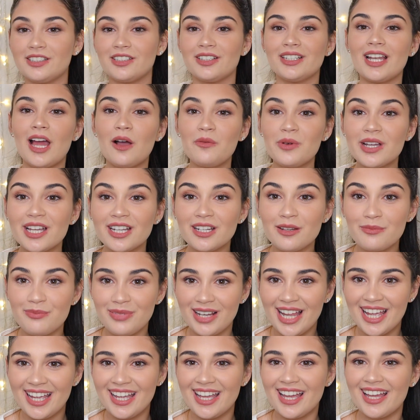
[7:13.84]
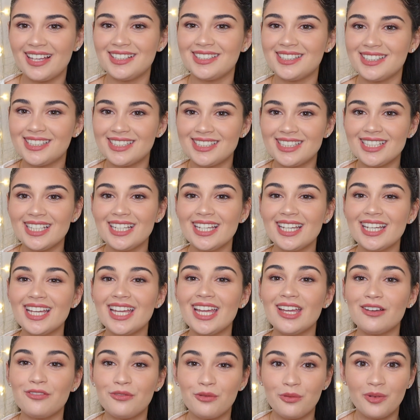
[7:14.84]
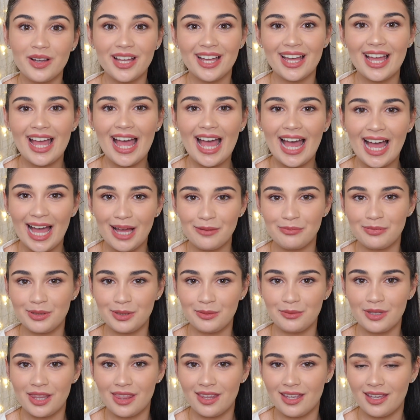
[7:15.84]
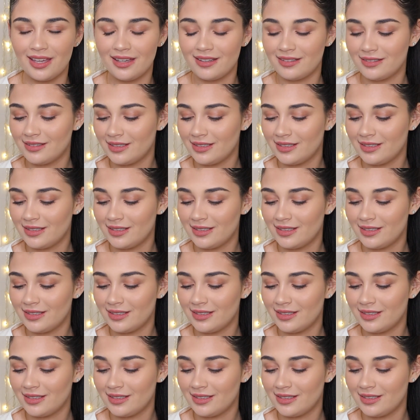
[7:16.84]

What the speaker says: so now we're going to play it and see if we're happy with it.